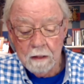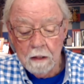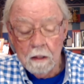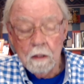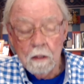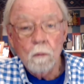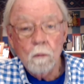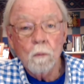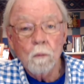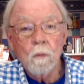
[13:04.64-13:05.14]

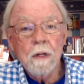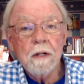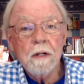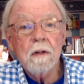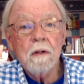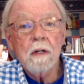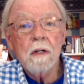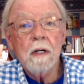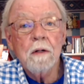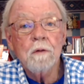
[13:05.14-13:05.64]

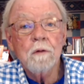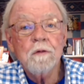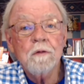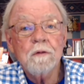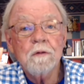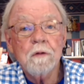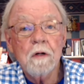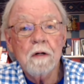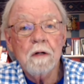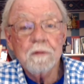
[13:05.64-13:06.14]
Where our
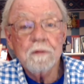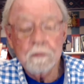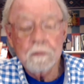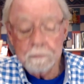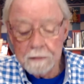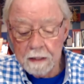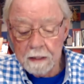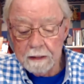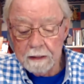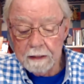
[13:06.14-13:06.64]
soft
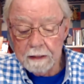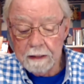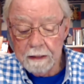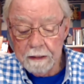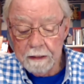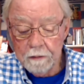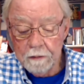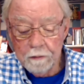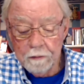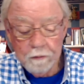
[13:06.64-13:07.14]
spot
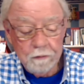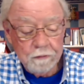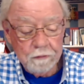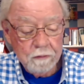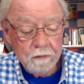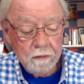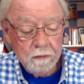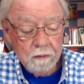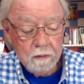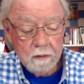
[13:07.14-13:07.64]
is,